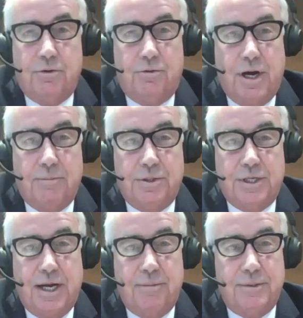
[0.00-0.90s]
Graham
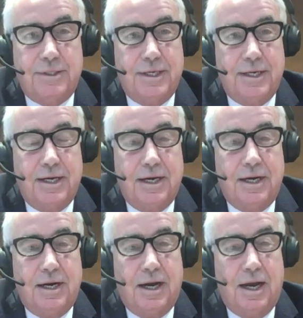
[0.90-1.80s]
James.
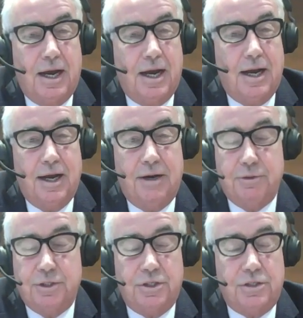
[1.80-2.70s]
It
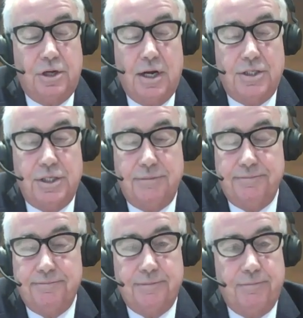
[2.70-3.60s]
was astonishing,
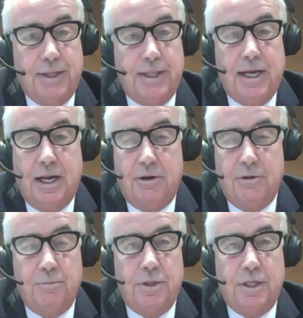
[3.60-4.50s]
but they
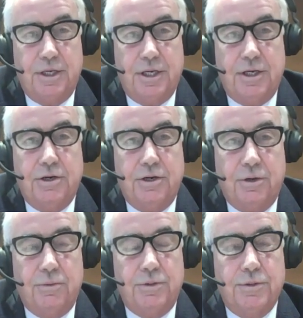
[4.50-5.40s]
allowed him to continue to
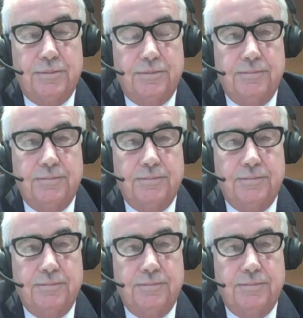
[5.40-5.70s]
coach.